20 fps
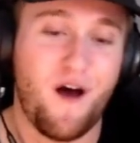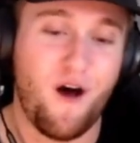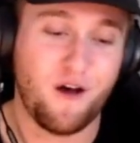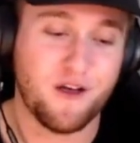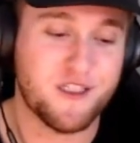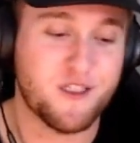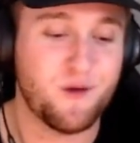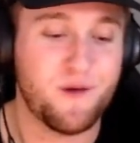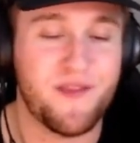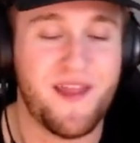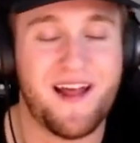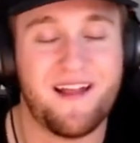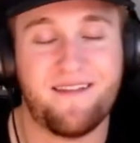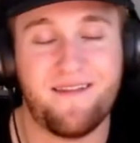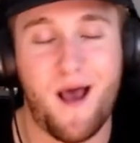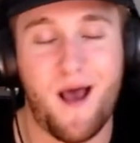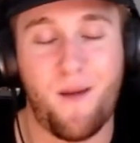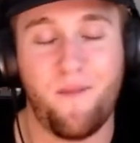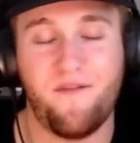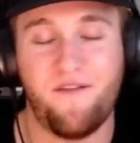also in that
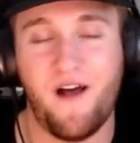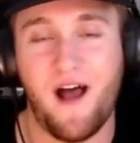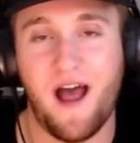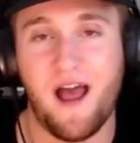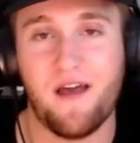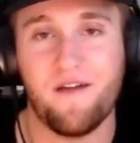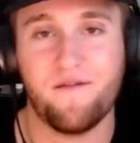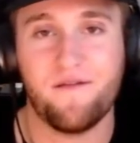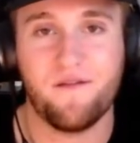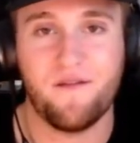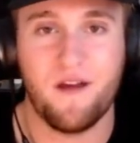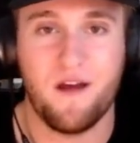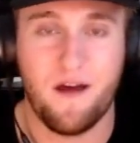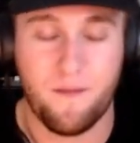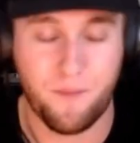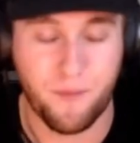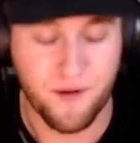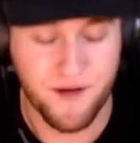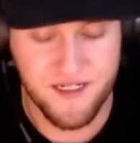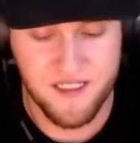top 5
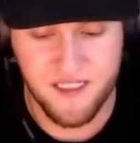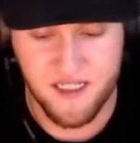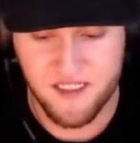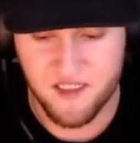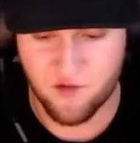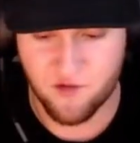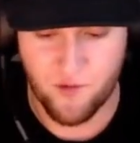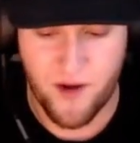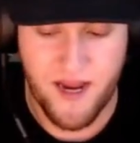preseason